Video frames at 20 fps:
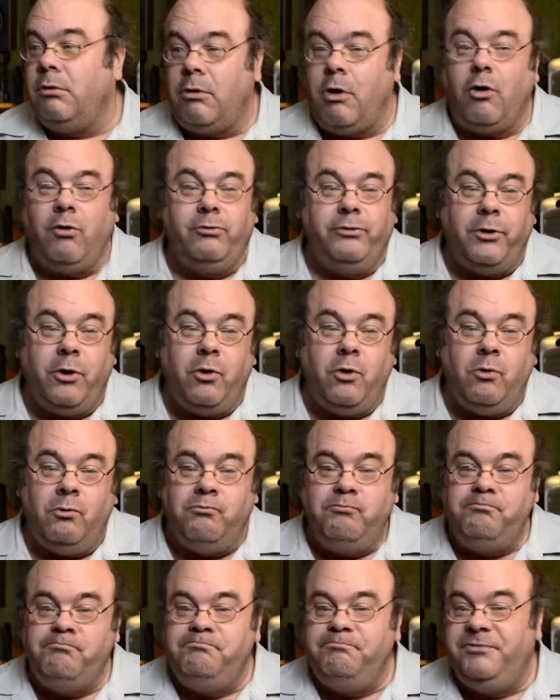
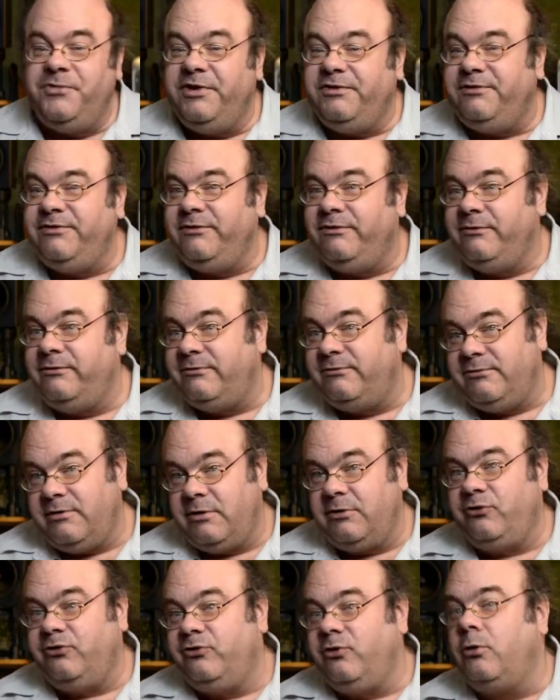Although this is
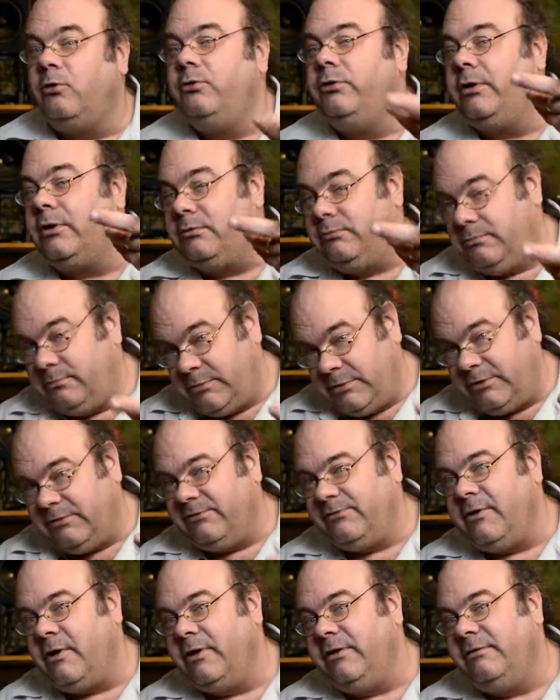a show that
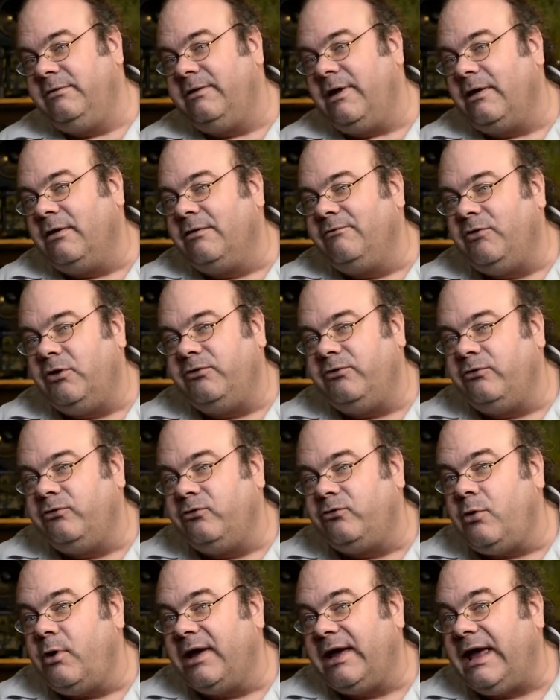is on television,
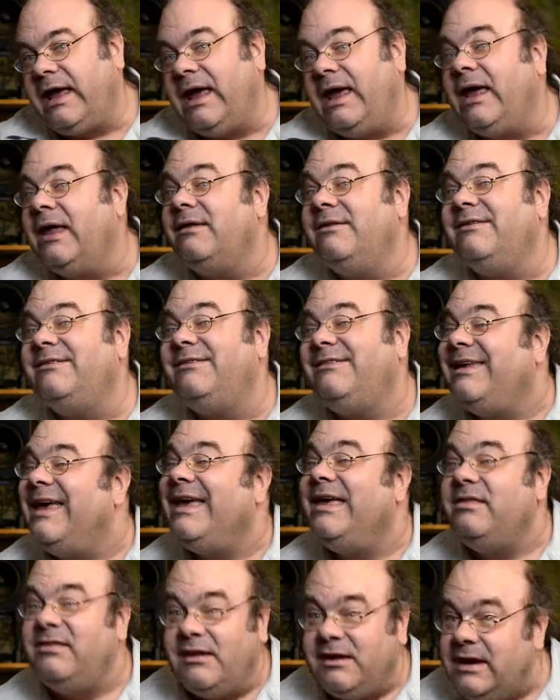so I can't
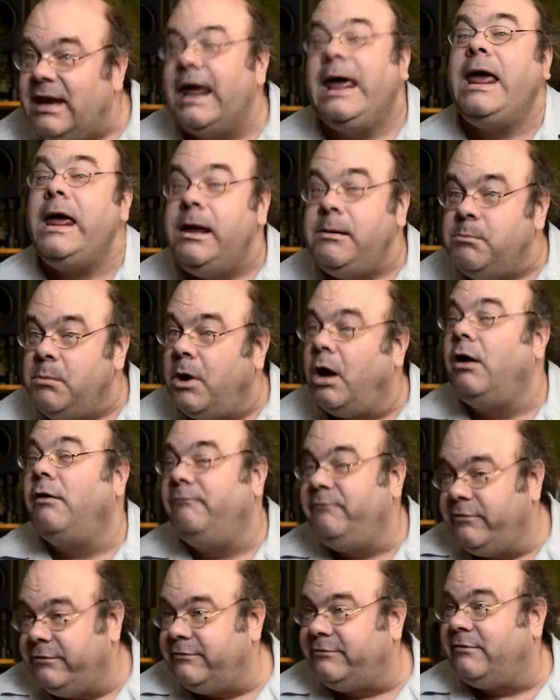say the name of the